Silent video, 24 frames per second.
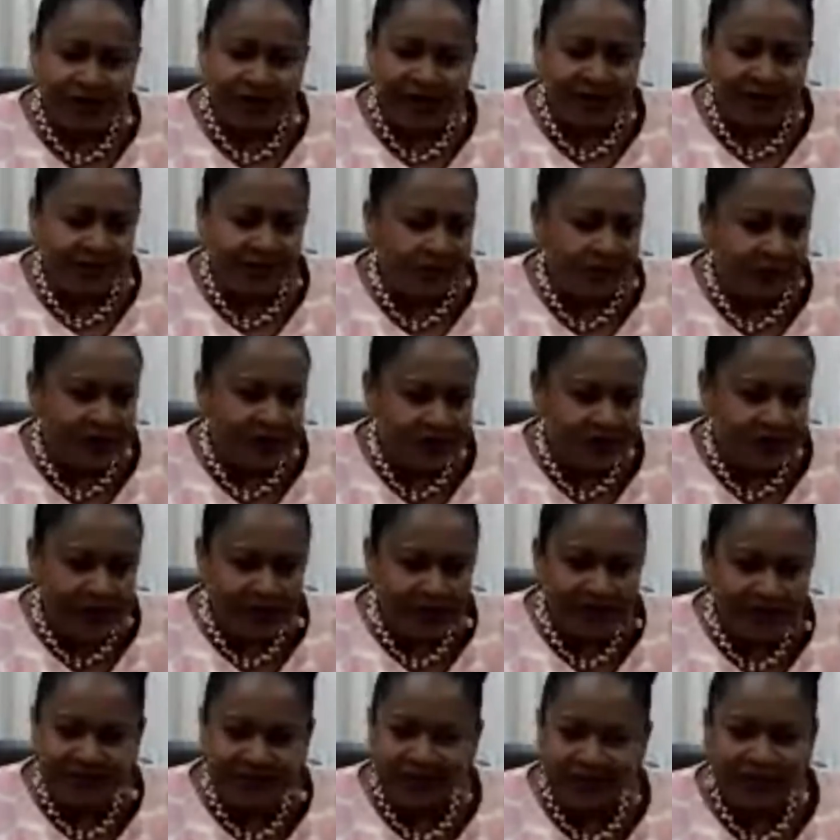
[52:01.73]
the level of the
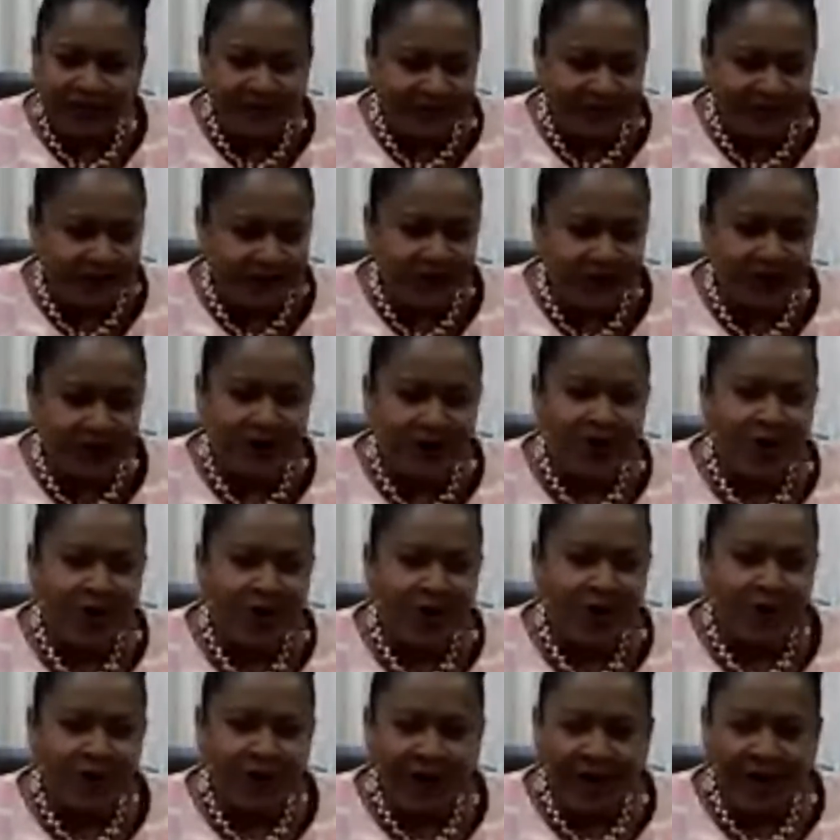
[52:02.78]
chancellor, etc.,
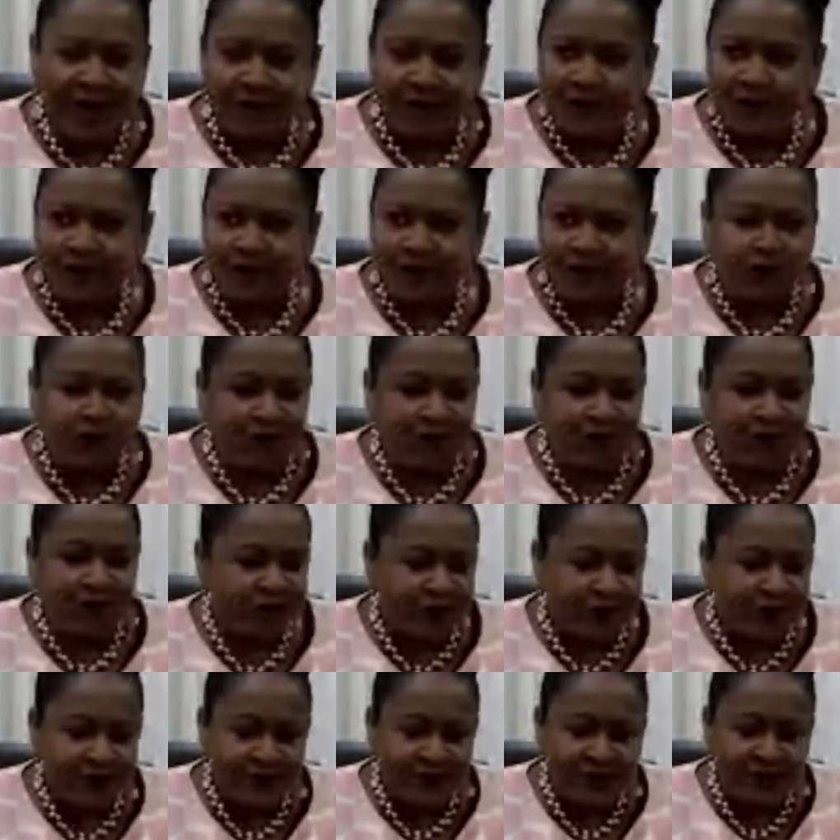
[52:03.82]
were black people, Julius
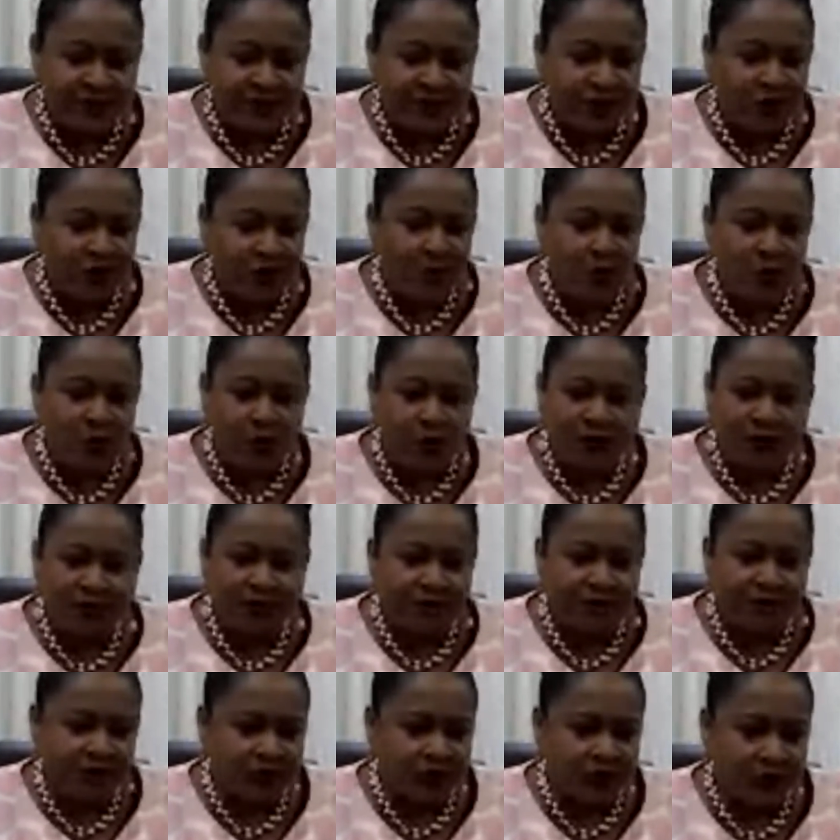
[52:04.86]
Chambers, who was
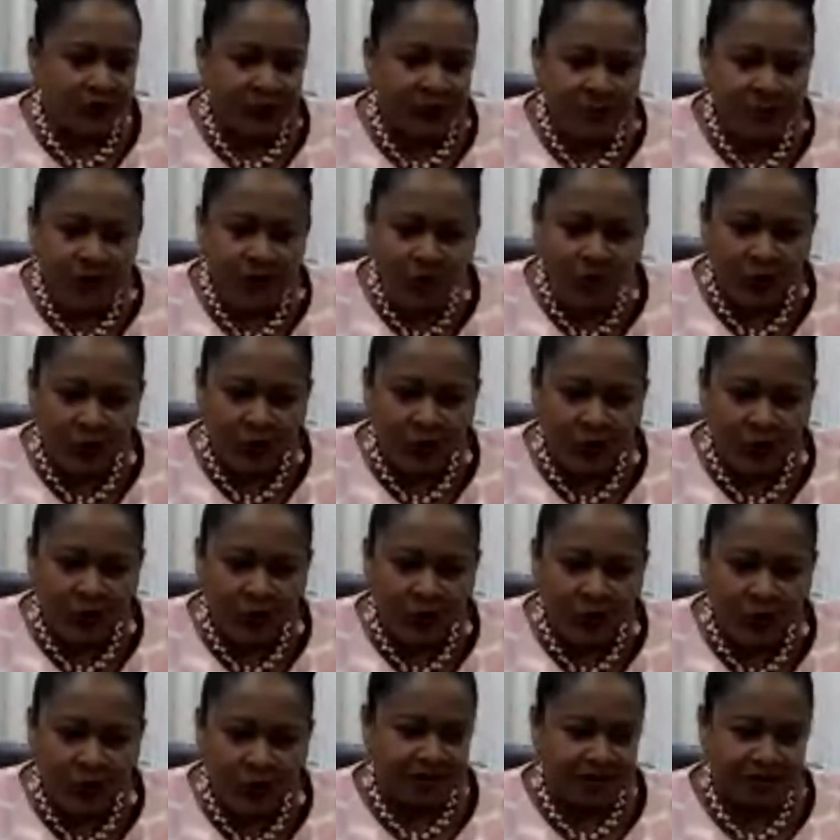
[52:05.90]
in the Supreme Court,
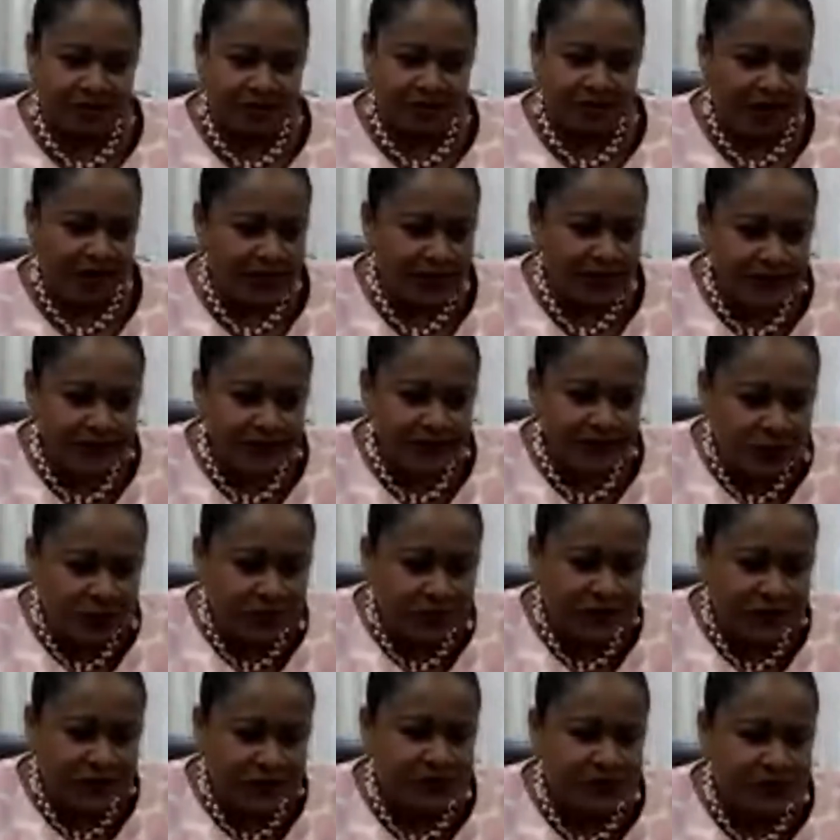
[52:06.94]
was the head of the
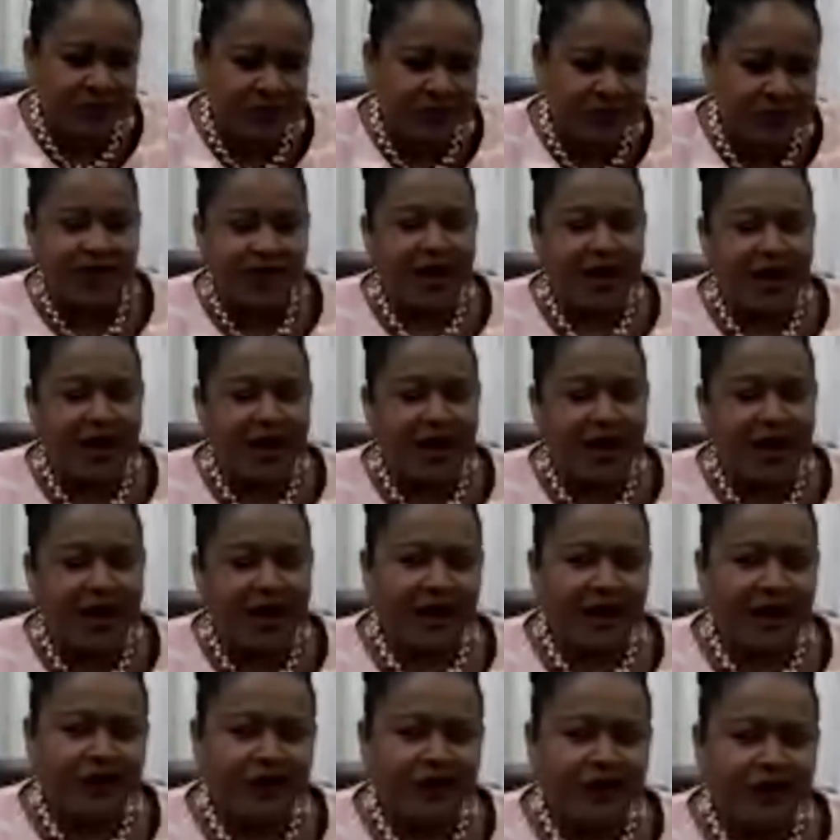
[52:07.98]
university.
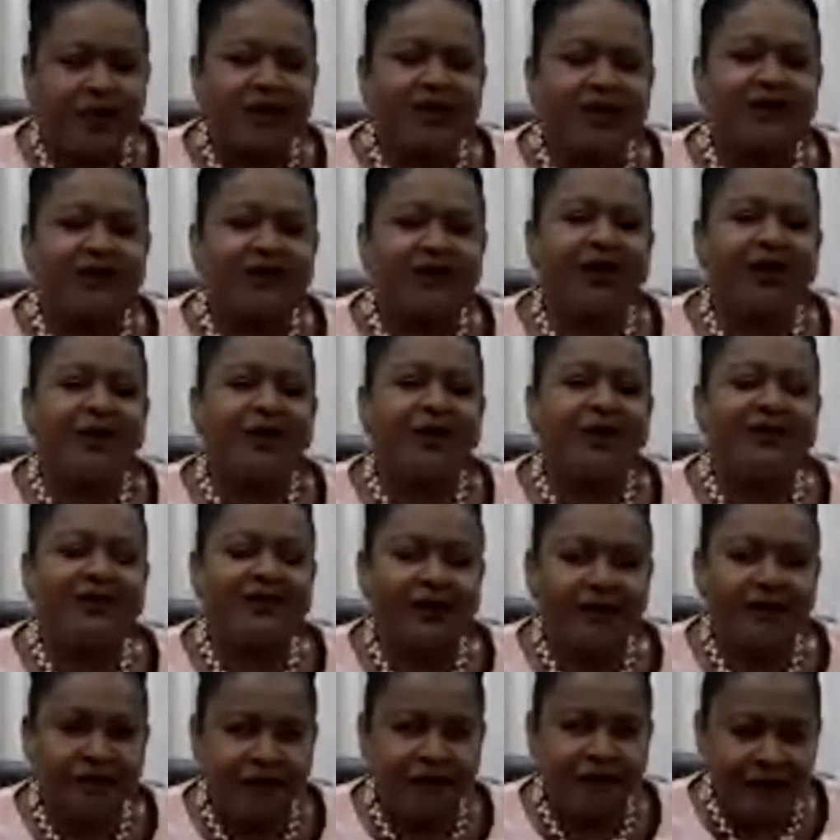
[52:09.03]
And so it was a very
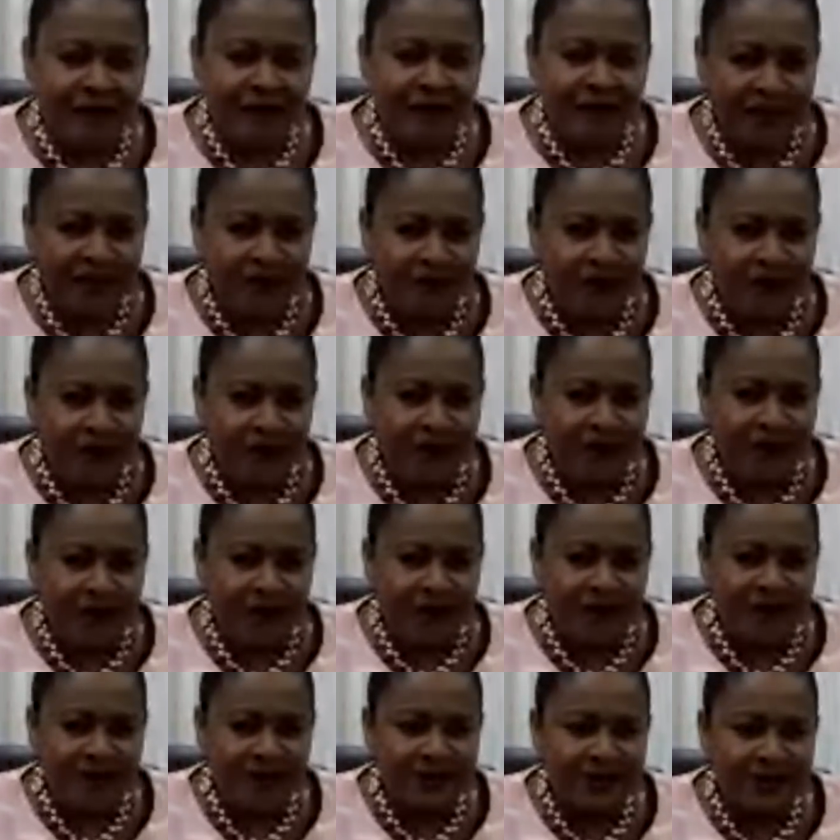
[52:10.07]
different
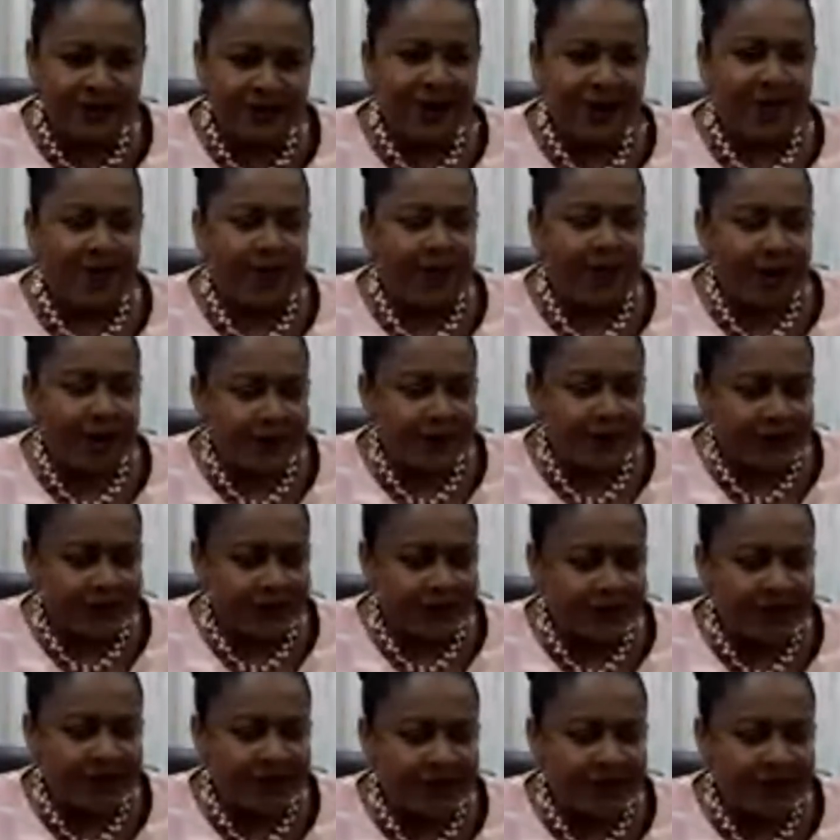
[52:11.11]
experience. But